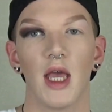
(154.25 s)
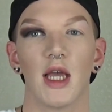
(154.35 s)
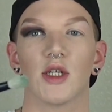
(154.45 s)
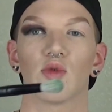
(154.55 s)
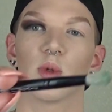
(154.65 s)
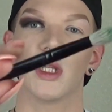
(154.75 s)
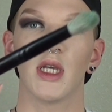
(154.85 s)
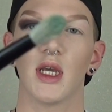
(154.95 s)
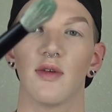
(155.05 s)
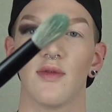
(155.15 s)
and a
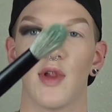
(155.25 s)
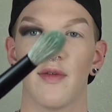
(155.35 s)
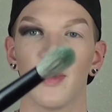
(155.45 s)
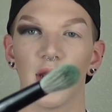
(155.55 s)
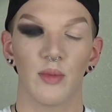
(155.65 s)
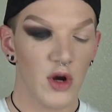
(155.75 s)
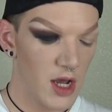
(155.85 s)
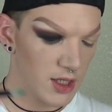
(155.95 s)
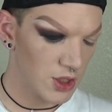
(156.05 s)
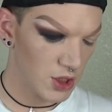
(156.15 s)
really fluffy
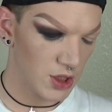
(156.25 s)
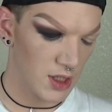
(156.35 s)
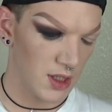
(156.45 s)
brush